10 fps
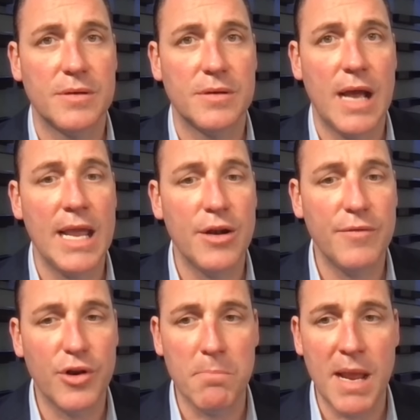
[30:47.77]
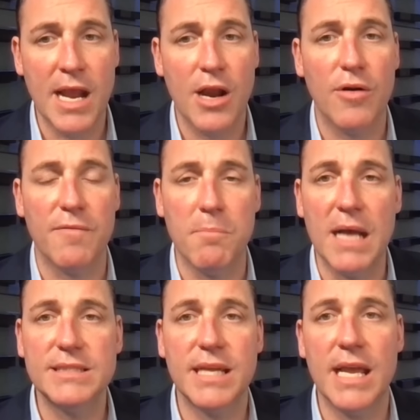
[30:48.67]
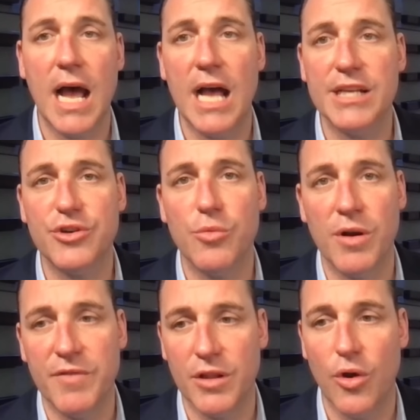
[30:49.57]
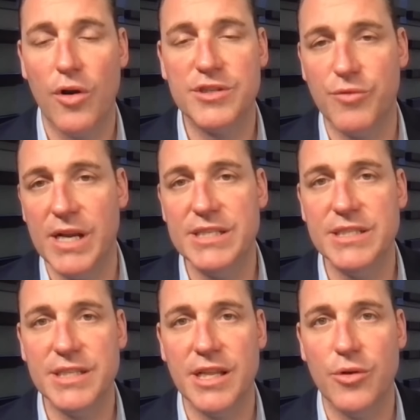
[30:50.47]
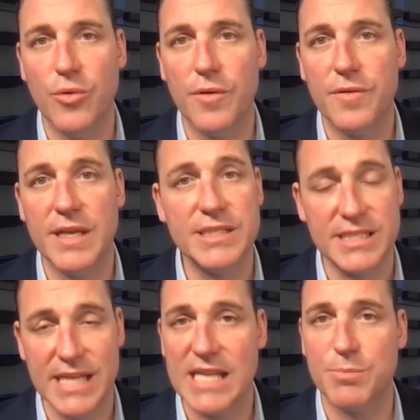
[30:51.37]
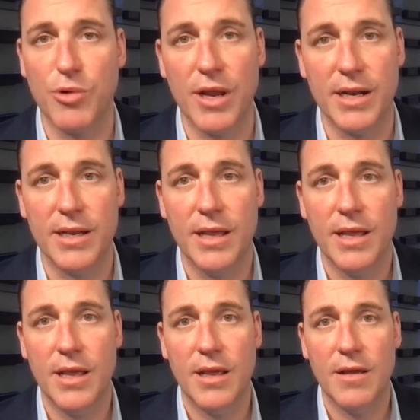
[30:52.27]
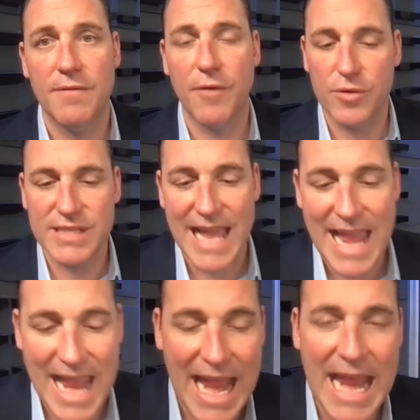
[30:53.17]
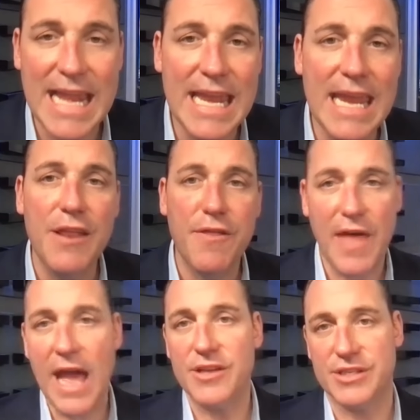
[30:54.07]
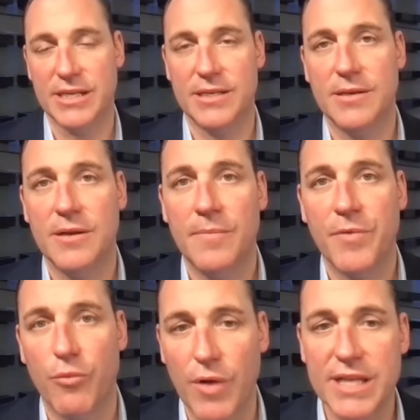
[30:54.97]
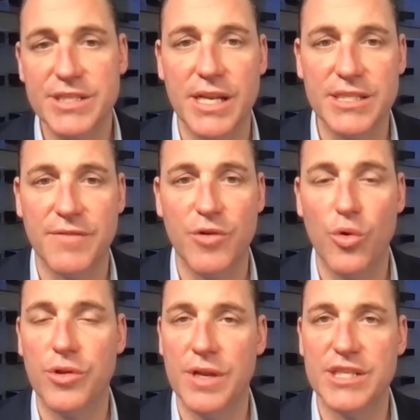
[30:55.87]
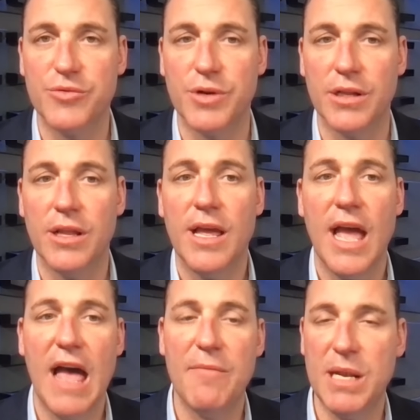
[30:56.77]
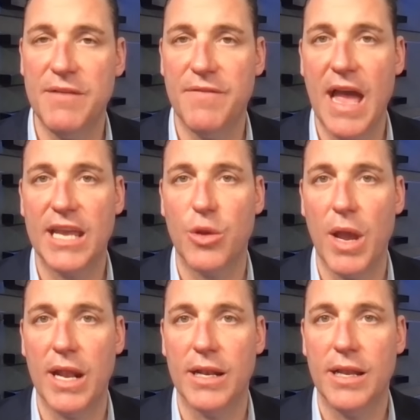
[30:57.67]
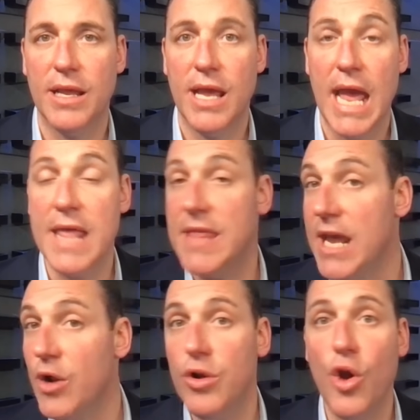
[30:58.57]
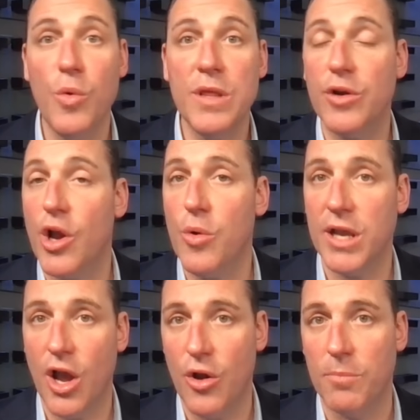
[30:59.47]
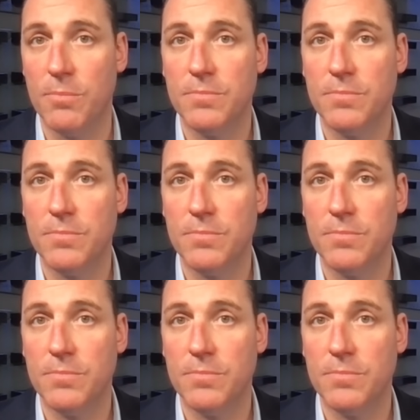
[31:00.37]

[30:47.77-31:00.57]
I interviewed a mayor of Mate Asher, one of the large regions in the north. He's exasperated. Folks, 80,000 residents of northern Israel have been evacuated, and they don't know when they're going home.